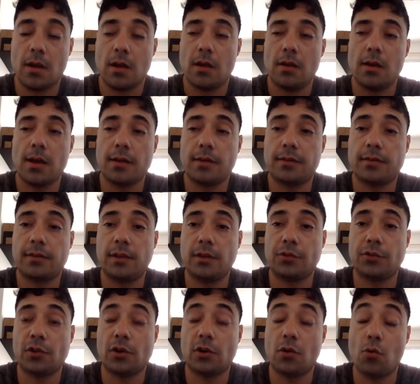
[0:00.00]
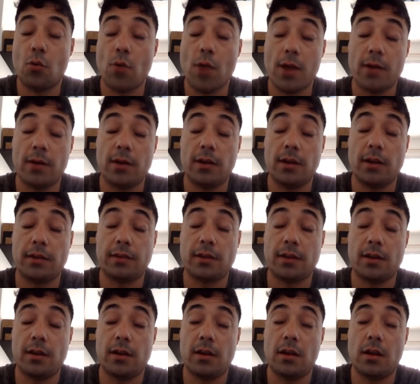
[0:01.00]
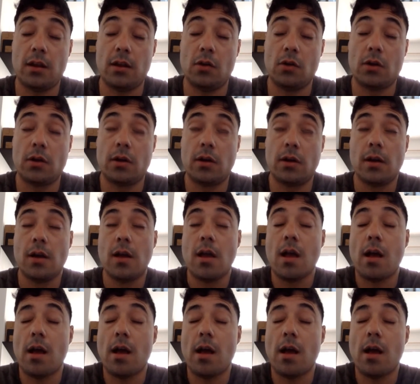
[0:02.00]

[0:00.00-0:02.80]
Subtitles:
Yes, teacher. When it's a look,